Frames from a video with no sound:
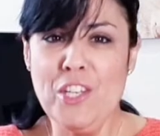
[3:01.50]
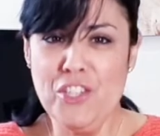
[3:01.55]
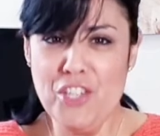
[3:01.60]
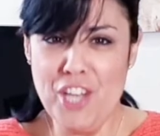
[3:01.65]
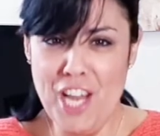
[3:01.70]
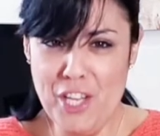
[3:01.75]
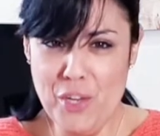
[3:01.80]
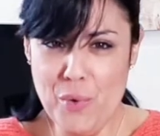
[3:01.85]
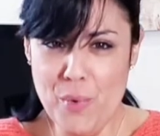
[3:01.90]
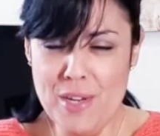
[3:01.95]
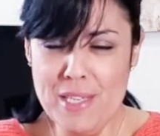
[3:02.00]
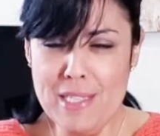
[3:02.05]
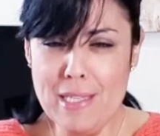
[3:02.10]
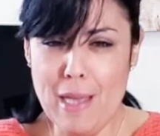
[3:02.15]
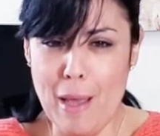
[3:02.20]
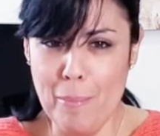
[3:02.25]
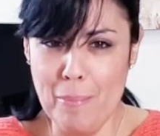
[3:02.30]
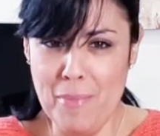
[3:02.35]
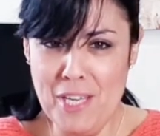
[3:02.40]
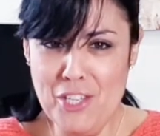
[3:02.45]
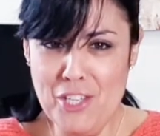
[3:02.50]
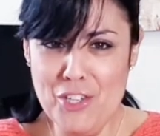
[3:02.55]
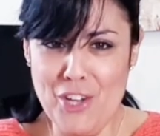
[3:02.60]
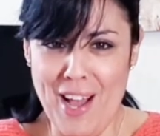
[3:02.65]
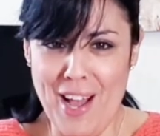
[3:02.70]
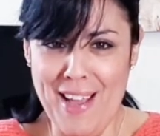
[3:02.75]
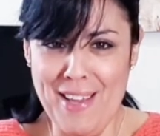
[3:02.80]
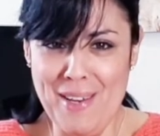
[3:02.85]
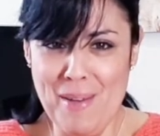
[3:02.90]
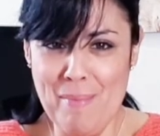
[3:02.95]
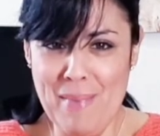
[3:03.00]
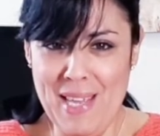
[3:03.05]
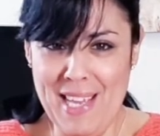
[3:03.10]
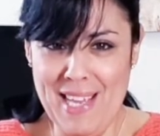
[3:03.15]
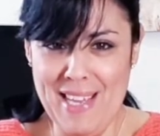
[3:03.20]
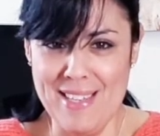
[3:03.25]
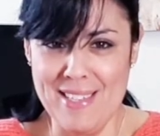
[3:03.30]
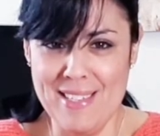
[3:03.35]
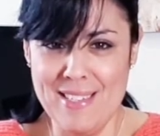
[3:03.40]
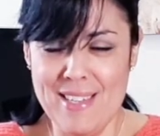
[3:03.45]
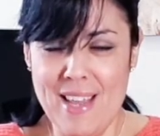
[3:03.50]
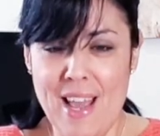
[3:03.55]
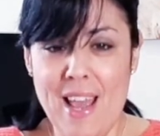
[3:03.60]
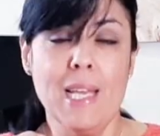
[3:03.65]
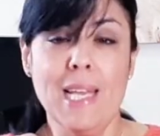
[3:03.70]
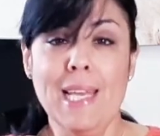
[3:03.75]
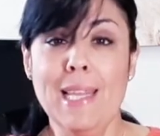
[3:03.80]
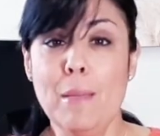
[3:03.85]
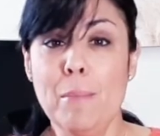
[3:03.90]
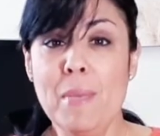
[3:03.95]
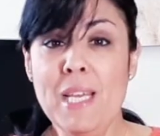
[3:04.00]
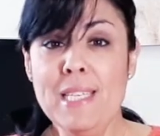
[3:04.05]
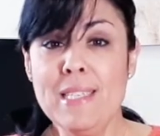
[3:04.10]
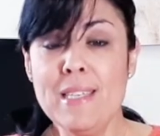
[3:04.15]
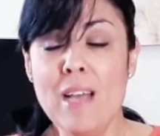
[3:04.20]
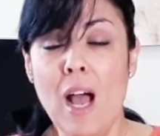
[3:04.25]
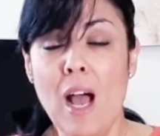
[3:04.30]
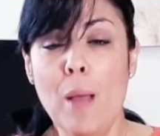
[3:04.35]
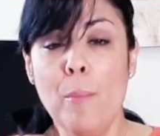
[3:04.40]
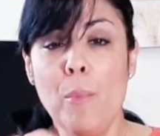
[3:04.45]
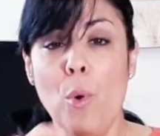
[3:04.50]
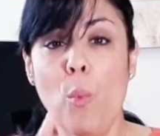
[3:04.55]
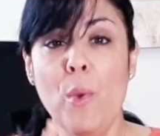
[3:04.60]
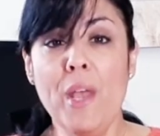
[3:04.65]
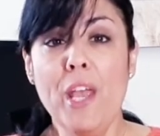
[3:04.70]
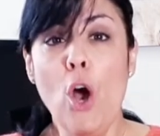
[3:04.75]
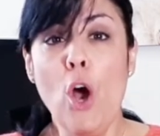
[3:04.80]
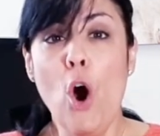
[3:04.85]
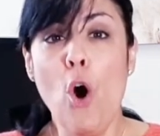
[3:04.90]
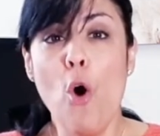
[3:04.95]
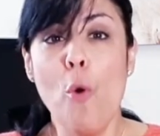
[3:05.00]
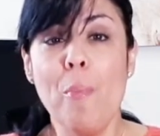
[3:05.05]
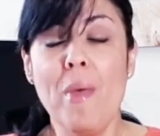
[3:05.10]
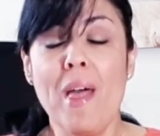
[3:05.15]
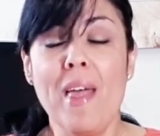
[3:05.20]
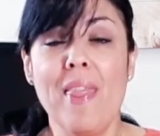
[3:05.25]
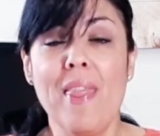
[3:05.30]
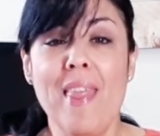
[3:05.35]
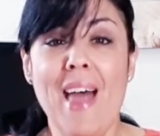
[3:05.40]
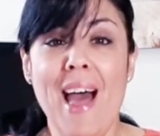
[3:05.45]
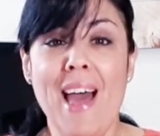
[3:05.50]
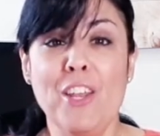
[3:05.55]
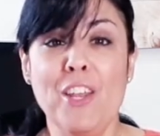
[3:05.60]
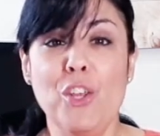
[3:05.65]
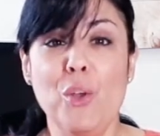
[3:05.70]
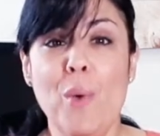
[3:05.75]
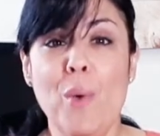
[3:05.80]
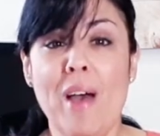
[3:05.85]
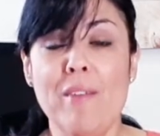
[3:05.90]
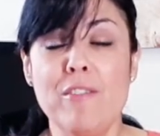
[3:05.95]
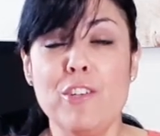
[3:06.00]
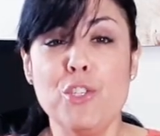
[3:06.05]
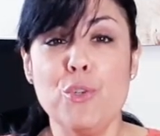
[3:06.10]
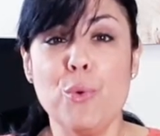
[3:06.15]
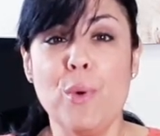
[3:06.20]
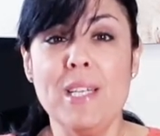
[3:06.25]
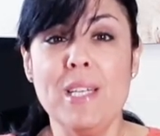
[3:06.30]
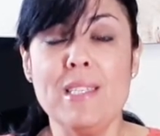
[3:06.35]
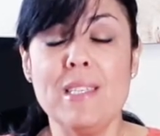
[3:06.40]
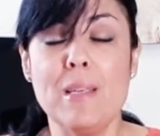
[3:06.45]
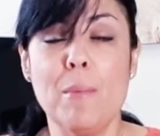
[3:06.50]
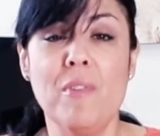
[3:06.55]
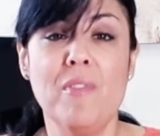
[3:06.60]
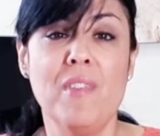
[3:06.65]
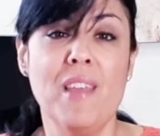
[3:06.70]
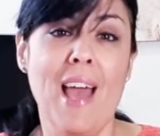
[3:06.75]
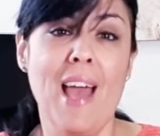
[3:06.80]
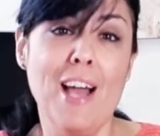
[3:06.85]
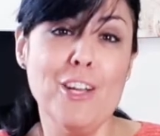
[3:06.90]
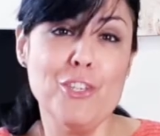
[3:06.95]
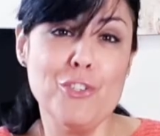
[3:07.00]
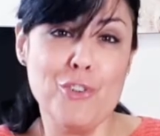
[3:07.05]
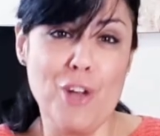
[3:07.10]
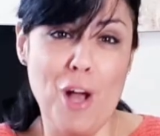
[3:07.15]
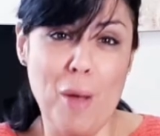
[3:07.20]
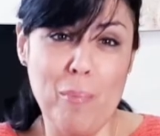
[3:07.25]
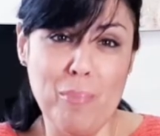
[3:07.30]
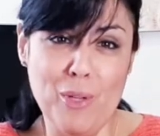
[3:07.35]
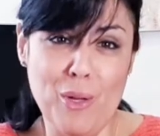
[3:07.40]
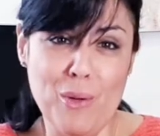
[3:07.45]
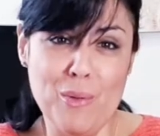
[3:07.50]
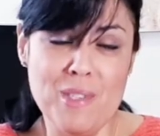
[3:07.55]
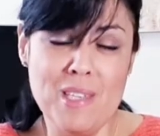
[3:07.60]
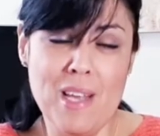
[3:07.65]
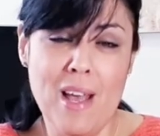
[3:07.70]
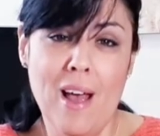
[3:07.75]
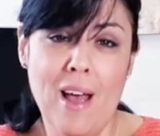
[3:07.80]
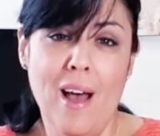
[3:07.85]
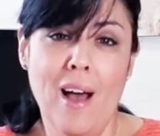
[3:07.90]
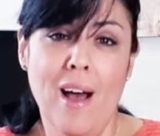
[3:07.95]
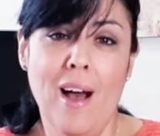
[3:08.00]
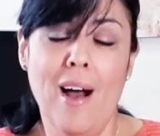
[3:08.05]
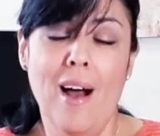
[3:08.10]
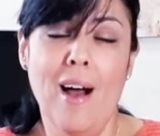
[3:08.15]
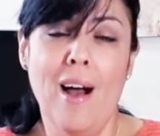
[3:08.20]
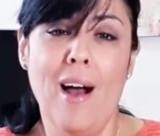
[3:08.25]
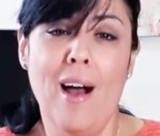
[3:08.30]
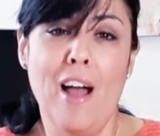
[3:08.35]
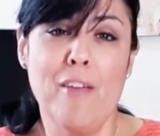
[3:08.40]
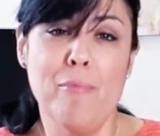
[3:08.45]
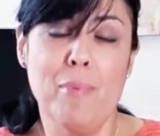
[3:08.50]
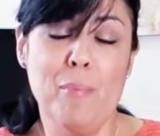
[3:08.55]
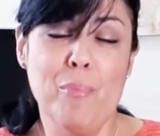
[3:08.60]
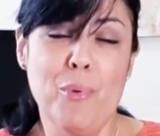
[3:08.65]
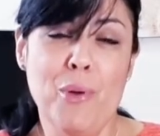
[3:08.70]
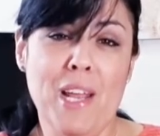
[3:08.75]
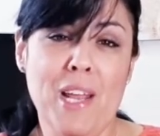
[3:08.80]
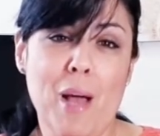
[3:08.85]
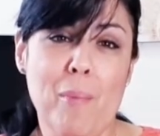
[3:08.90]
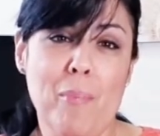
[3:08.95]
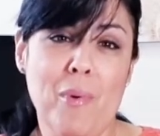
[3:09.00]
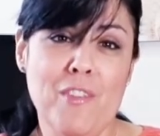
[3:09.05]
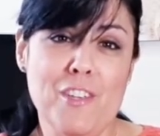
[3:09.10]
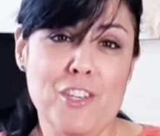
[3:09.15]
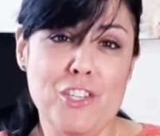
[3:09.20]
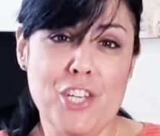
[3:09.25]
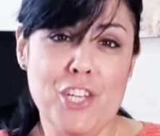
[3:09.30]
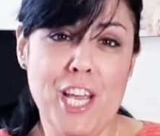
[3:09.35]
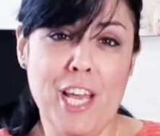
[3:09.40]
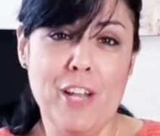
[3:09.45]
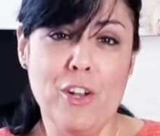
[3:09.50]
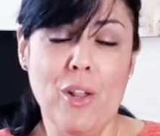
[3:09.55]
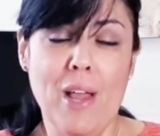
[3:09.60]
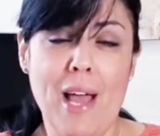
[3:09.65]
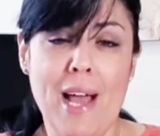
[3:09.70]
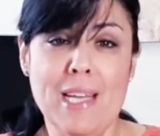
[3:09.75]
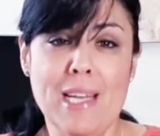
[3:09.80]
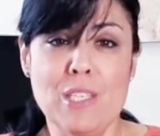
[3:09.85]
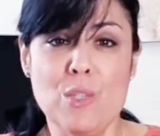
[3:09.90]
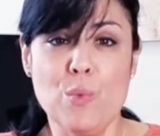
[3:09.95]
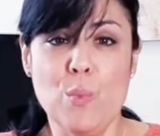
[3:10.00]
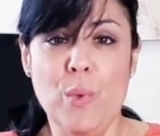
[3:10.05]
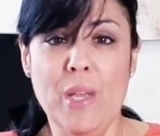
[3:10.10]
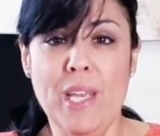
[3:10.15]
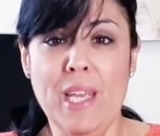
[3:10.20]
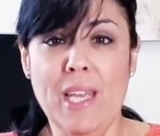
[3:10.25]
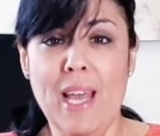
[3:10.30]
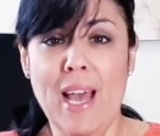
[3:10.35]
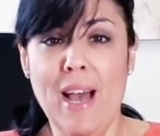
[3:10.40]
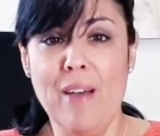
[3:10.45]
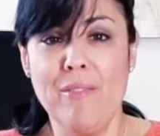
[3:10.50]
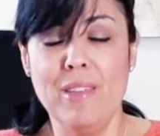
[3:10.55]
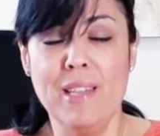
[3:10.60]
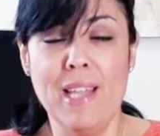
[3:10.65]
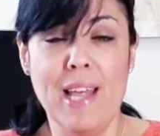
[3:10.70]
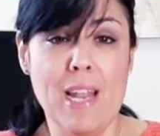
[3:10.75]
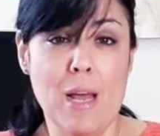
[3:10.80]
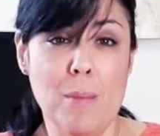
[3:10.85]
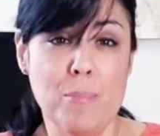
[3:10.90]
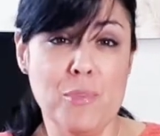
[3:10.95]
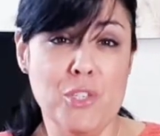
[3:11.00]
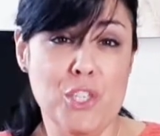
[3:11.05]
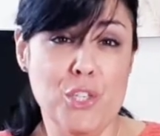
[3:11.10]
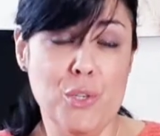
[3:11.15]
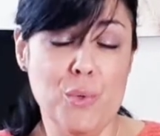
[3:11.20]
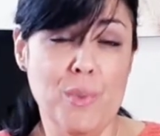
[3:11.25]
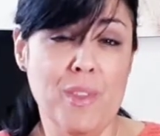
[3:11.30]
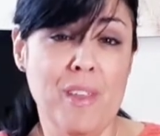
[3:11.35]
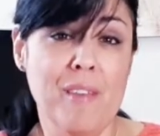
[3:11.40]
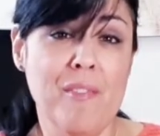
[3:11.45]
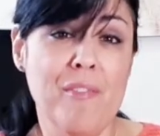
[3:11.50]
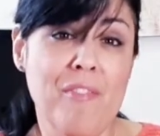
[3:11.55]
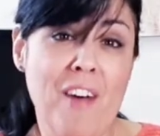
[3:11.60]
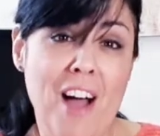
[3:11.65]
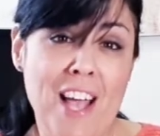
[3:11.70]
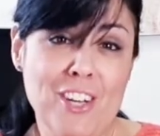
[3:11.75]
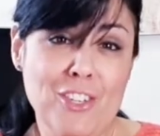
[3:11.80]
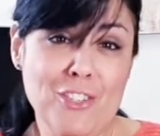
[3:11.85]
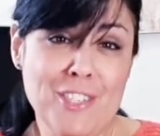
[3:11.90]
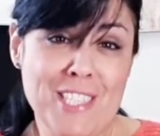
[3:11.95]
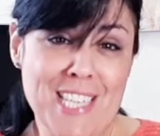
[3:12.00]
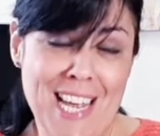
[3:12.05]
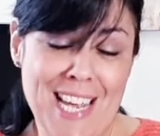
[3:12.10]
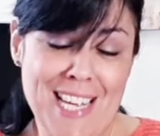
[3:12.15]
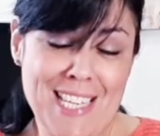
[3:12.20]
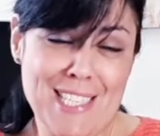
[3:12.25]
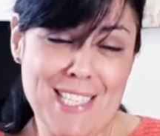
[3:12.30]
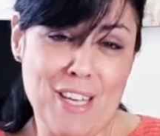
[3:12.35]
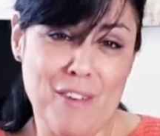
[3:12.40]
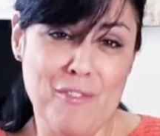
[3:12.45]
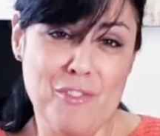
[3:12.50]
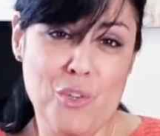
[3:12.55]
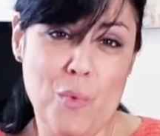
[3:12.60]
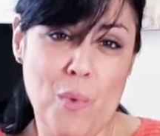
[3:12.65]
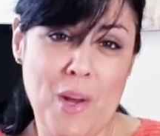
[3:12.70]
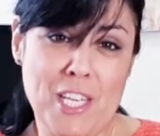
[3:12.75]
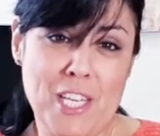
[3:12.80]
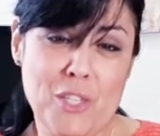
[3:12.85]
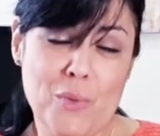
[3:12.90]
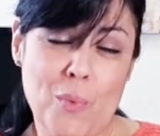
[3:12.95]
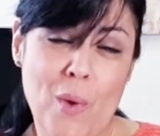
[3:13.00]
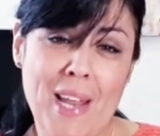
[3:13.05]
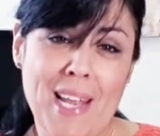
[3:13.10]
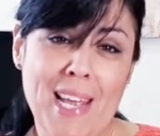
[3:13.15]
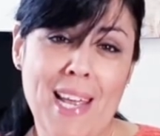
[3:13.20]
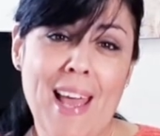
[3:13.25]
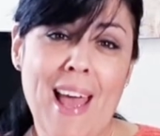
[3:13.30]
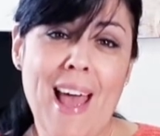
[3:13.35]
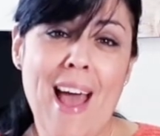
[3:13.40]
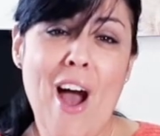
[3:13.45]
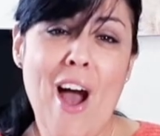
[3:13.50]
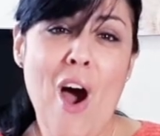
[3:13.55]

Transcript: January's beach item is. In the meantime, we hope that you have enjoyed some of the extra uploads I've been putting up on the channel as we have led up to the final days of 2020.